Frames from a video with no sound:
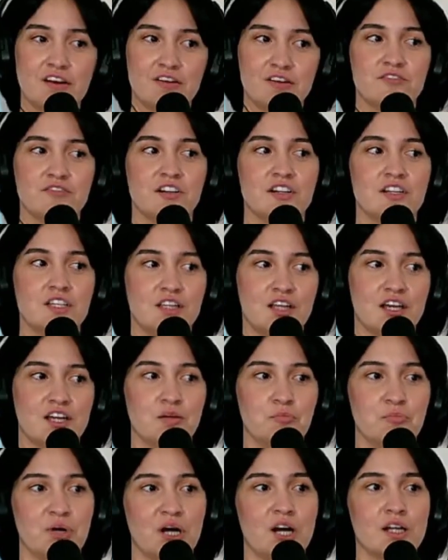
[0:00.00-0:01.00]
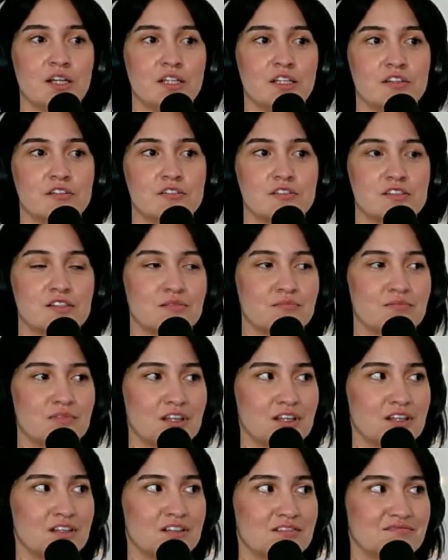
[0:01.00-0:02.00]
of finding like a body or
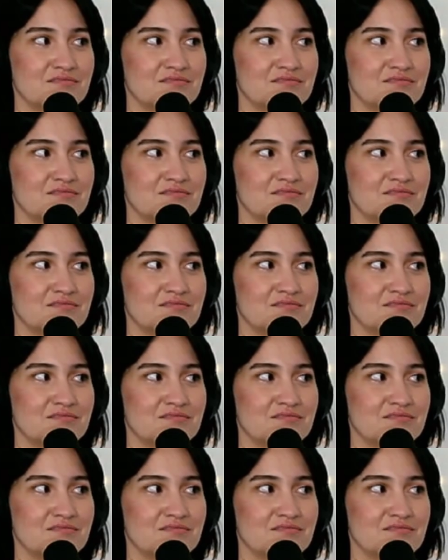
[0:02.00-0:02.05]
something.